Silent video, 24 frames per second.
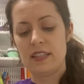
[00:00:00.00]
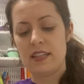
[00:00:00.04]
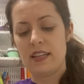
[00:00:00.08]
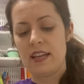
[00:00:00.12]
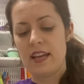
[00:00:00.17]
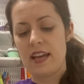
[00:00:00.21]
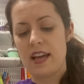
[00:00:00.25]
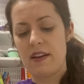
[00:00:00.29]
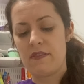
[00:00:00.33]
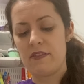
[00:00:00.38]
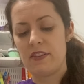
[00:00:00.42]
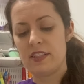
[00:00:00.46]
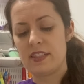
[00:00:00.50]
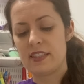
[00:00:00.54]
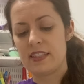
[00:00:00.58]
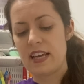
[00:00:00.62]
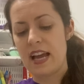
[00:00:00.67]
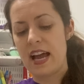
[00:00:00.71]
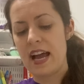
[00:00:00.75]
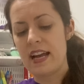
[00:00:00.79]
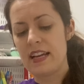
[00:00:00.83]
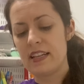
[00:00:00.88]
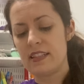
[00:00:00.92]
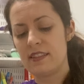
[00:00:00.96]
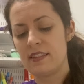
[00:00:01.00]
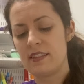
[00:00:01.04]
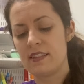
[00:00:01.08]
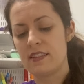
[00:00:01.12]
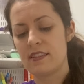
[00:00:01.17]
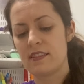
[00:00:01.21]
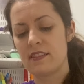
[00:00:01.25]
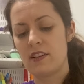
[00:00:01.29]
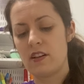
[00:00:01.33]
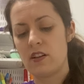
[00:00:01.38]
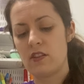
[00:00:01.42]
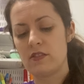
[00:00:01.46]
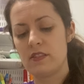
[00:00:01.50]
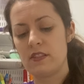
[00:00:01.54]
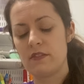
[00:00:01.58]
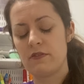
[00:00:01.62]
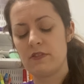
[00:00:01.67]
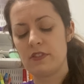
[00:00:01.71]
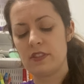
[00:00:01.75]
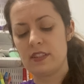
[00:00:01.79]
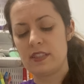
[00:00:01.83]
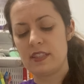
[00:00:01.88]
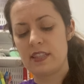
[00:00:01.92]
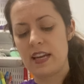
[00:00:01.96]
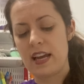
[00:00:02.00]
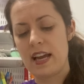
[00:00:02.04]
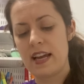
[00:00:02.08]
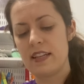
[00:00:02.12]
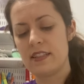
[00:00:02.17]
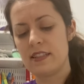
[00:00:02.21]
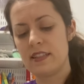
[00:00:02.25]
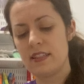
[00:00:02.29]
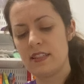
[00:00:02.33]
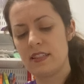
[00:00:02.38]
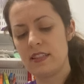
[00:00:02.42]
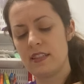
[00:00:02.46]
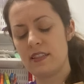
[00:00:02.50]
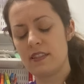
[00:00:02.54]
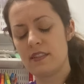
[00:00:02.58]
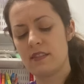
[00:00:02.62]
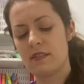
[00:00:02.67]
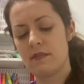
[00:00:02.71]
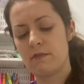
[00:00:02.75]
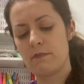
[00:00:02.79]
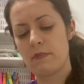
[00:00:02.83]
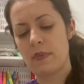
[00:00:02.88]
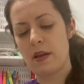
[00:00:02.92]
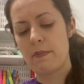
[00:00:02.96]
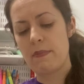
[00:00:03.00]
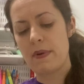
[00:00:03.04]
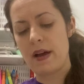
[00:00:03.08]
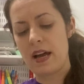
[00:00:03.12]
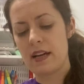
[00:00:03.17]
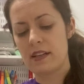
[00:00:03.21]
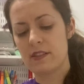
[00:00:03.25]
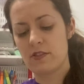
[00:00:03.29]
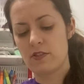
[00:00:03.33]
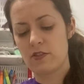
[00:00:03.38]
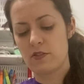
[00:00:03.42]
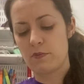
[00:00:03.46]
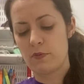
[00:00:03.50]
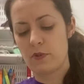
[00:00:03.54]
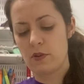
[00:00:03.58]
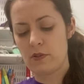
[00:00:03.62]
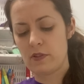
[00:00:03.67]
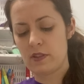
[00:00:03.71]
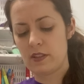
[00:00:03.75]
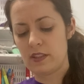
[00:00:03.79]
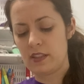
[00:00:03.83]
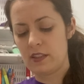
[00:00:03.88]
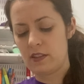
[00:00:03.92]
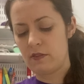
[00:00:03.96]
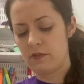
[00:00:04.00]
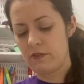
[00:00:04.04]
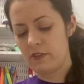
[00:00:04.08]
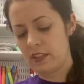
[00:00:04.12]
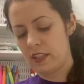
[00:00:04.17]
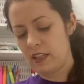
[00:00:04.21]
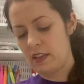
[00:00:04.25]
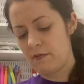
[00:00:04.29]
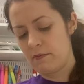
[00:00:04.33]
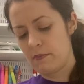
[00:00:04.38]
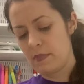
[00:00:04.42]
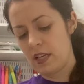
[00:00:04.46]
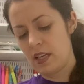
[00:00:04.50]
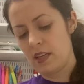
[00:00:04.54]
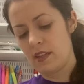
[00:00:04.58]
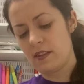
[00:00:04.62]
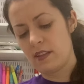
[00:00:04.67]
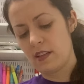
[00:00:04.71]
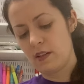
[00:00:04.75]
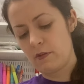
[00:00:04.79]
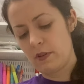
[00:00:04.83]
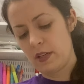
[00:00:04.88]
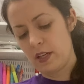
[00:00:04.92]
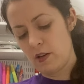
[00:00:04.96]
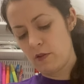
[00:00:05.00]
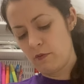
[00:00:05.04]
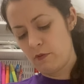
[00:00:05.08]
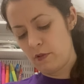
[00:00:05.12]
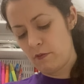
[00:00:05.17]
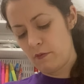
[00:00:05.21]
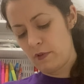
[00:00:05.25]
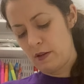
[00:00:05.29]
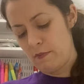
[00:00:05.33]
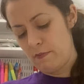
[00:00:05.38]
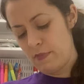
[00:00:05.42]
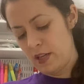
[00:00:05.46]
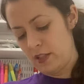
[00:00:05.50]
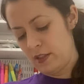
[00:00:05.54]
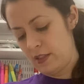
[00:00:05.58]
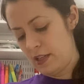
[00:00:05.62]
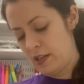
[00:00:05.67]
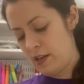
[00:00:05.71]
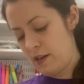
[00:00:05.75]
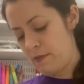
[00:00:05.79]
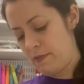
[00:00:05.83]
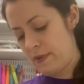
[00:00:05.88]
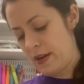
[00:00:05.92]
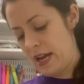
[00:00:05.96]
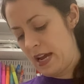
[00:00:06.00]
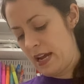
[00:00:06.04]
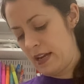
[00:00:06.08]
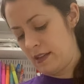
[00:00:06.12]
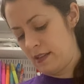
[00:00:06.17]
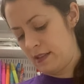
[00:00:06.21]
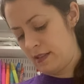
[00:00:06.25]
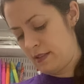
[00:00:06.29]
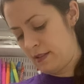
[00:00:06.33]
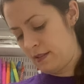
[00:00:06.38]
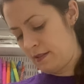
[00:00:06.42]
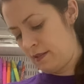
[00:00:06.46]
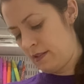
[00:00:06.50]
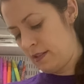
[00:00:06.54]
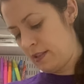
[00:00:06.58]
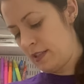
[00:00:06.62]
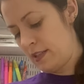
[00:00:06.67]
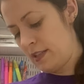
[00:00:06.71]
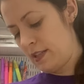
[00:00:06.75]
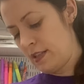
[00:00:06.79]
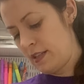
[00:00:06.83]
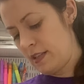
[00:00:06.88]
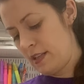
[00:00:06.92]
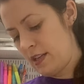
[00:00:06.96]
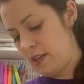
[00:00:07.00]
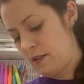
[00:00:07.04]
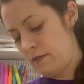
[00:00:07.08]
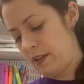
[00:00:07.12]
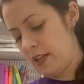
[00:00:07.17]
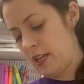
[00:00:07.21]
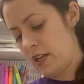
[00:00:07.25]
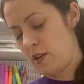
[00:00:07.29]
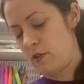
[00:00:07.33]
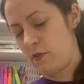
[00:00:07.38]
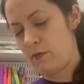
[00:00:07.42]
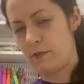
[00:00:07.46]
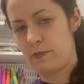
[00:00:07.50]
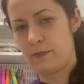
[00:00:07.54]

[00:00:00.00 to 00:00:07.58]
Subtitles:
have the sides all different sizes. My box just broke a little, forgive me. There we go, we're rebuilding our box. There we go.